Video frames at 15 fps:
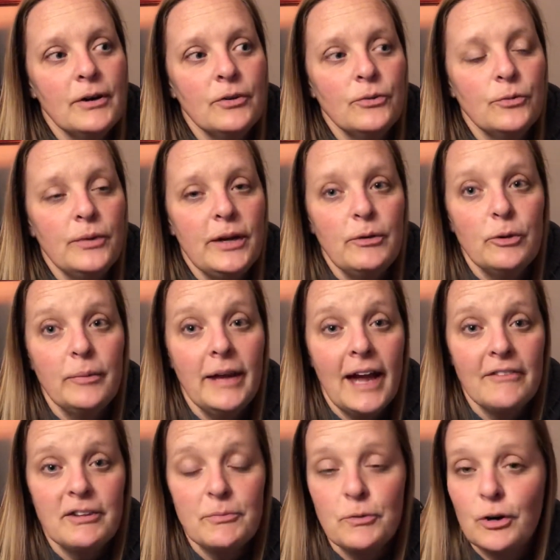We will be
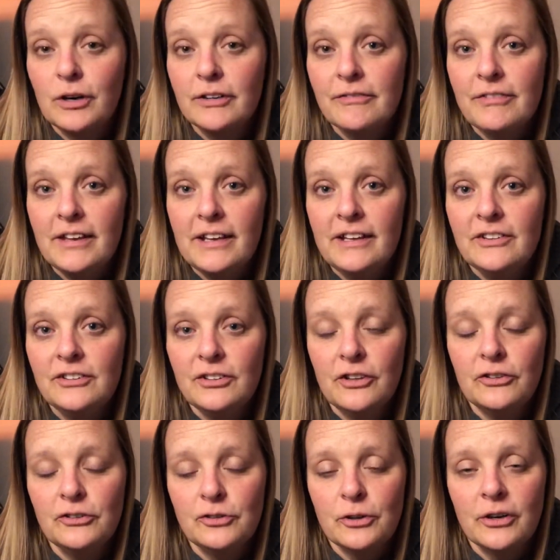having more of these
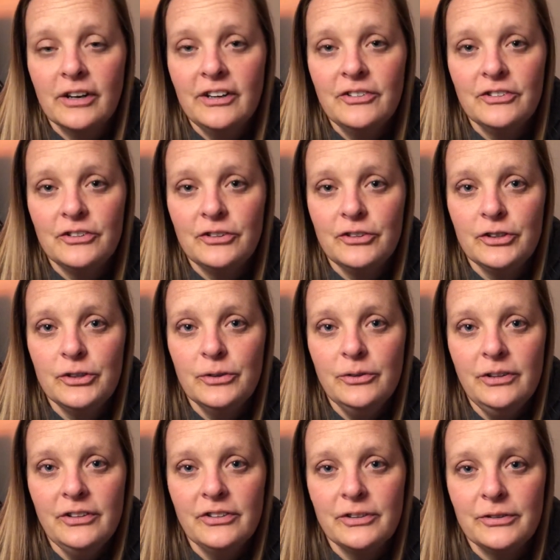stories soon,
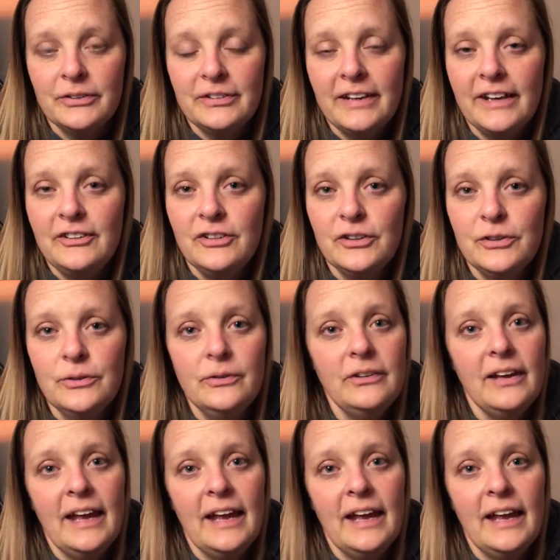so stay tuned.